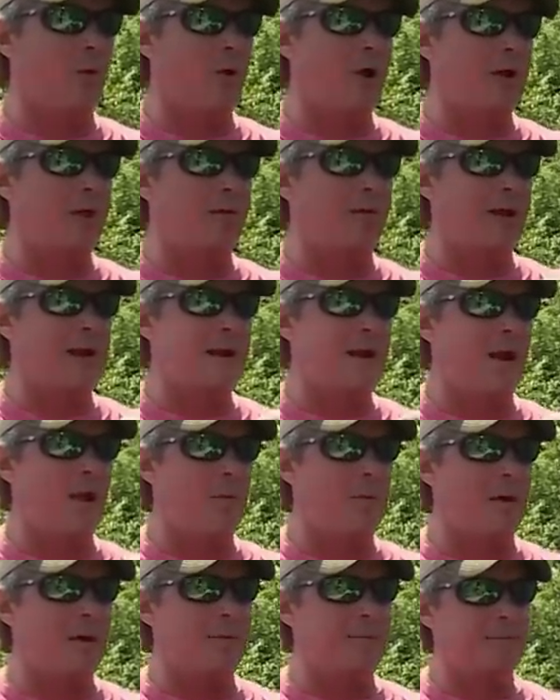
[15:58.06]
water right now,
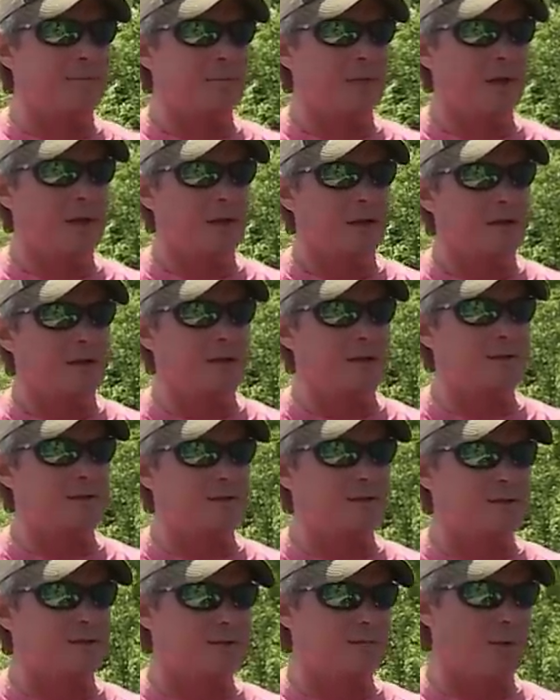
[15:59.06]
but
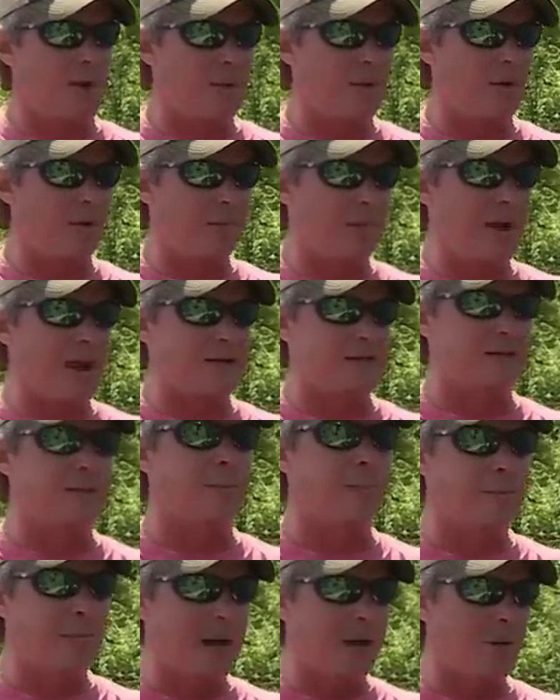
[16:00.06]
these smallmouth bass, the
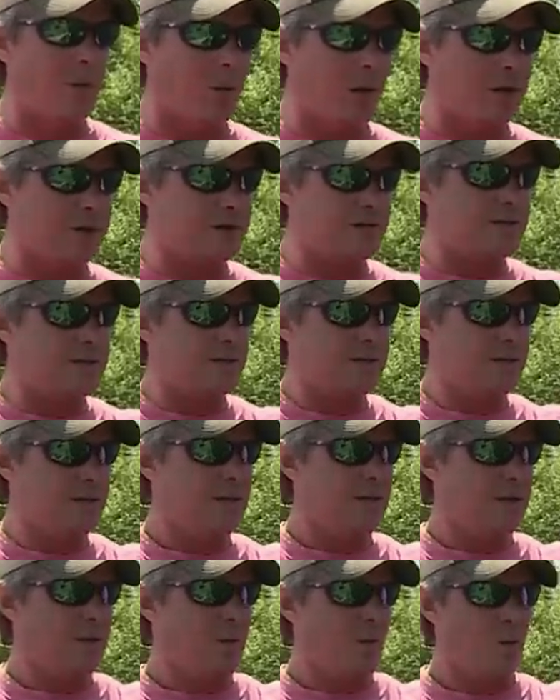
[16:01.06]
big ones,
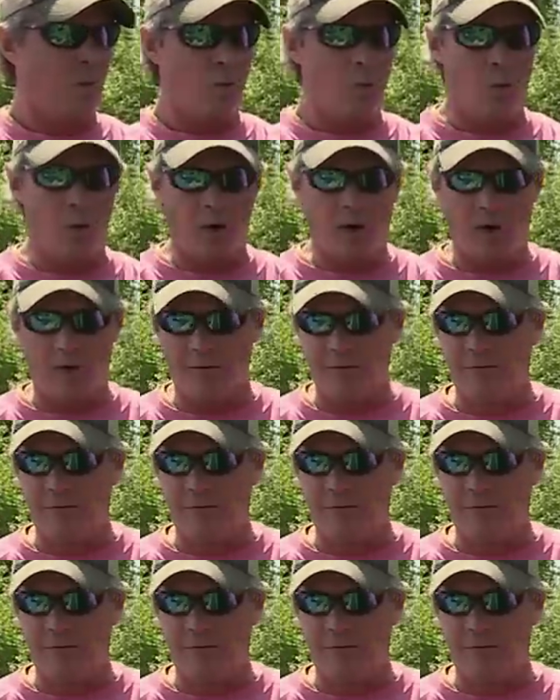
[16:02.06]
were